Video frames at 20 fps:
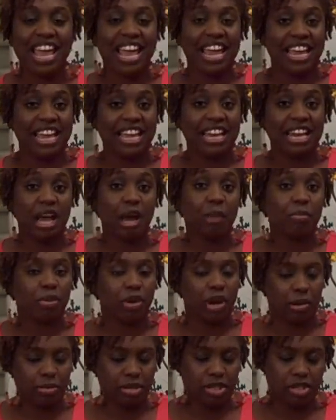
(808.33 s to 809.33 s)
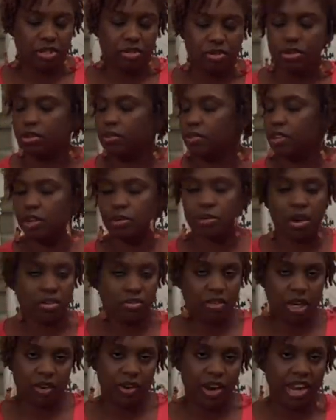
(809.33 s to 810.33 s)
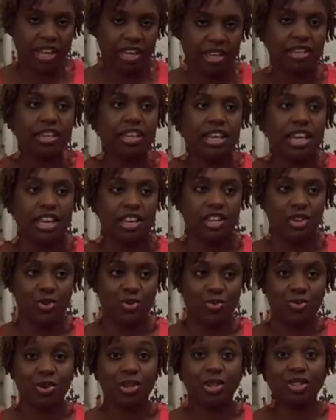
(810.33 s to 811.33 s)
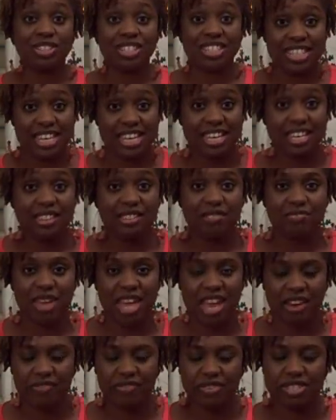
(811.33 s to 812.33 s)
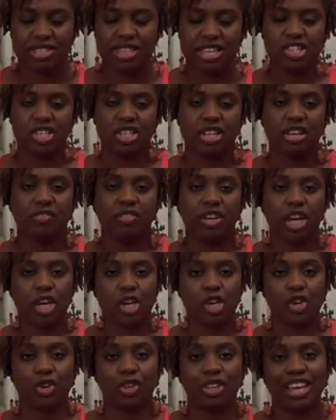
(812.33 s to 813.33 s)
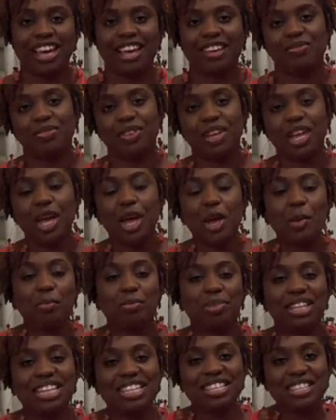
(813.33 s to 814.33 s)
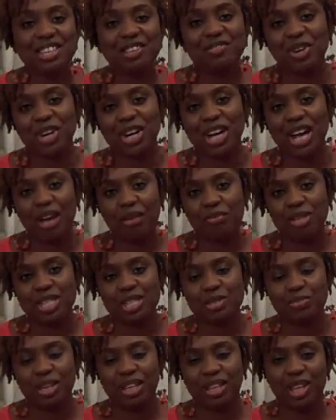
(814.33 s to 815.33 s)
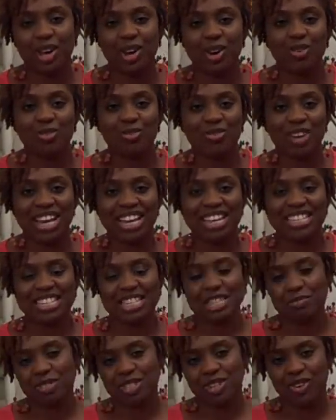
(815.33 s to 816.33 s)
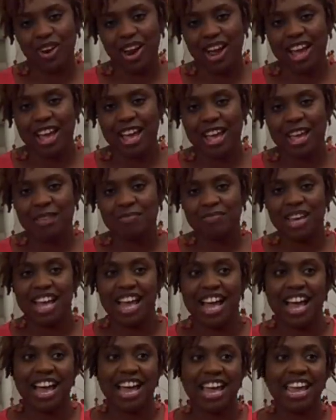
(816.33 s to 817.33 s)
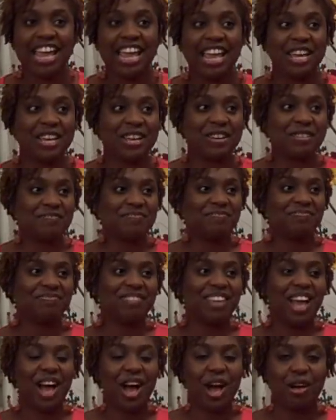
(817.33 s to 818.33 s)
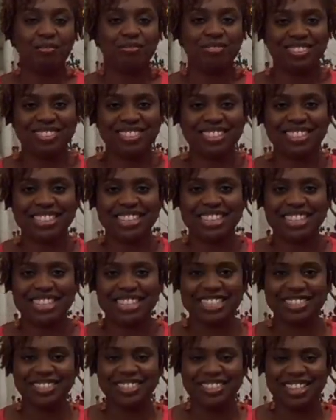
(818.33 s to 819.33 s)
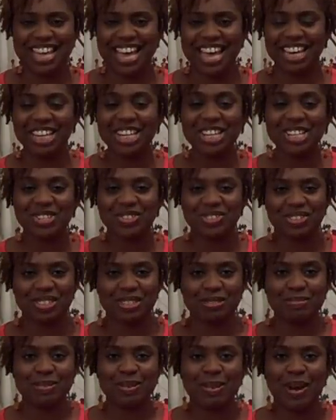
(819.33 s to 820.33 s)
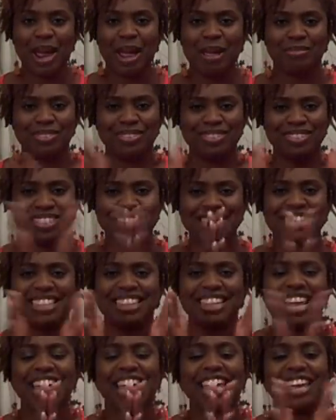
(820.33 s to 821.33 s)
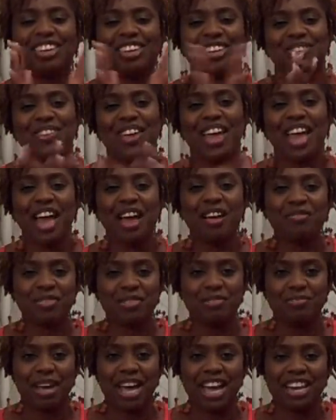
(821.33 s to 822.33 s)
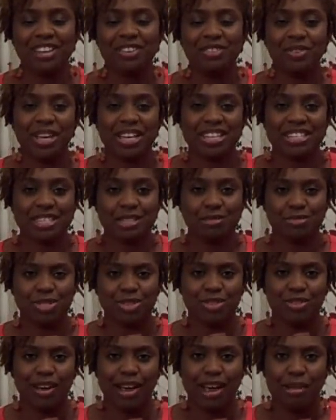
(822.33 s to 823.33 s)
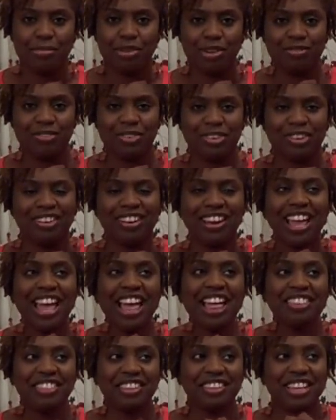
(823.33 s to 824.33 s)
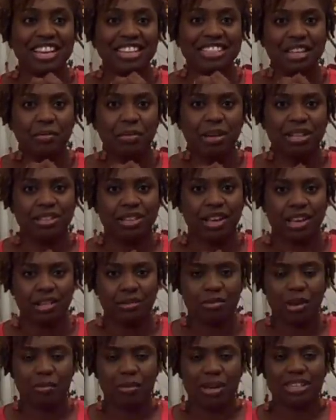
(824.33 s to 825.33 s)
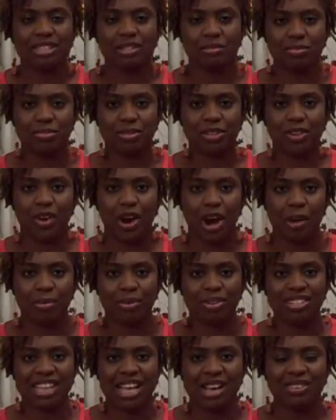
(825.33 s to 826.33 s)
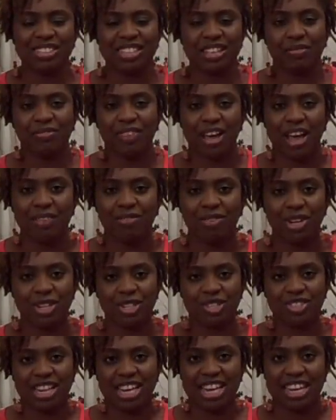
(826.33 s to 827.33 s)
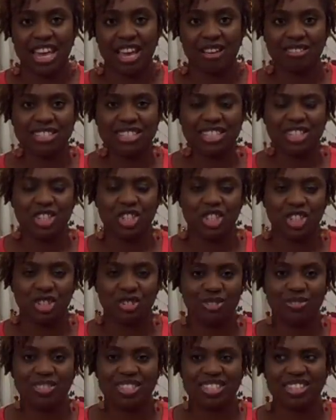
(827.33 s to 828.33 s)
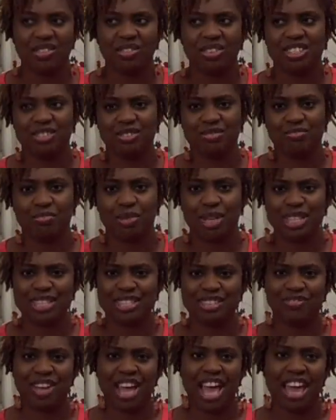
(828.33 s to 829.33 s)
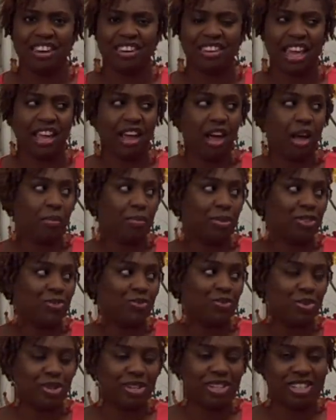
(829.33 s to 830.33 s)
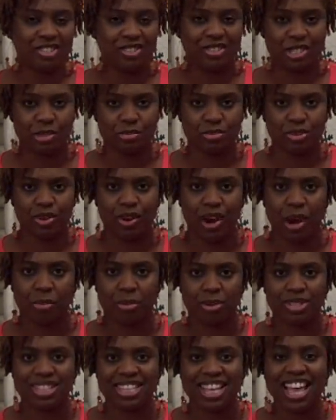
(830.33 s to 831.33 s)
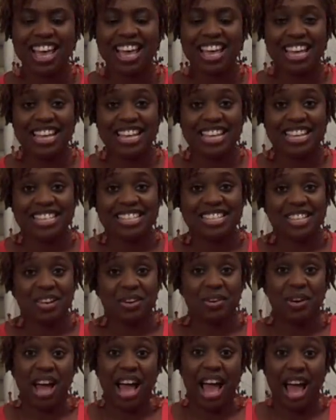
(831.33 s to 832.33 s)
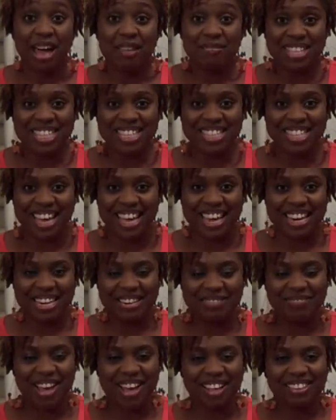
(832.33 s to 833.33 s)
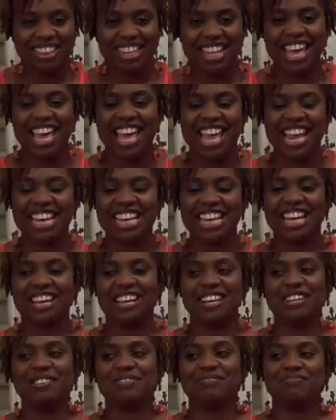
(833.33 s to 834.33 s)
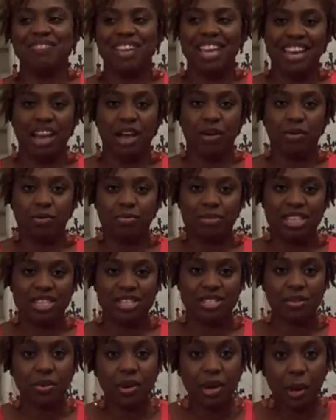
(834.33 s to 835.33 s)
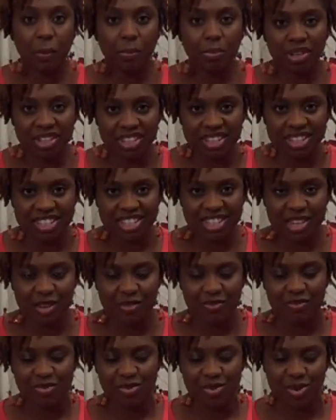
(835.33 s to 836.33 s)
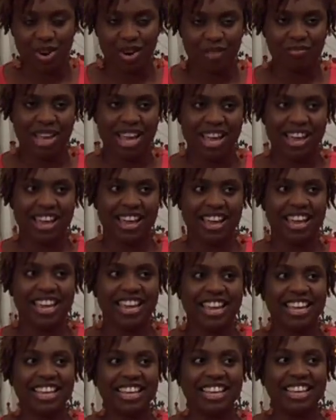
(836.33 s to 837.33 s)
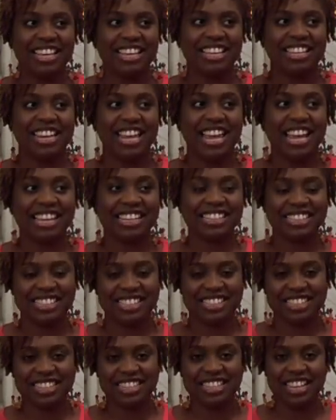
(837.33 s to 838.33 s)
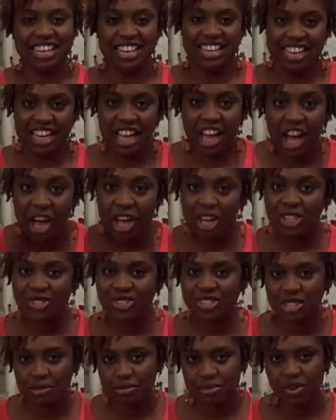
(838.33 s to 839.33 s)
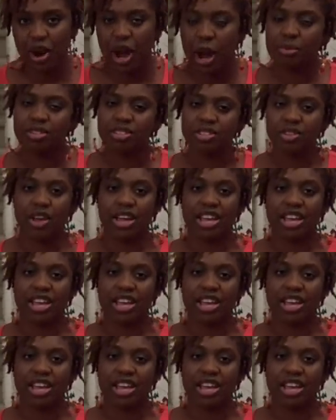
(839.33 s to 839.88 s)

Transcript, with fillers: and I promise you, you won't regret it, and you will see the manifestation of it in your life. Please leave your comments below, rate and subscribe. I am almost to 900 subscribers. Thank you everybody who has subscribed over. The last time I talked about my subscribers, I was at 500 and that was in June. So in two months, I've gotten like almost 400 subscribers. So I'm excited about that. Um, and I will be doing a push for my next 100 subscribers so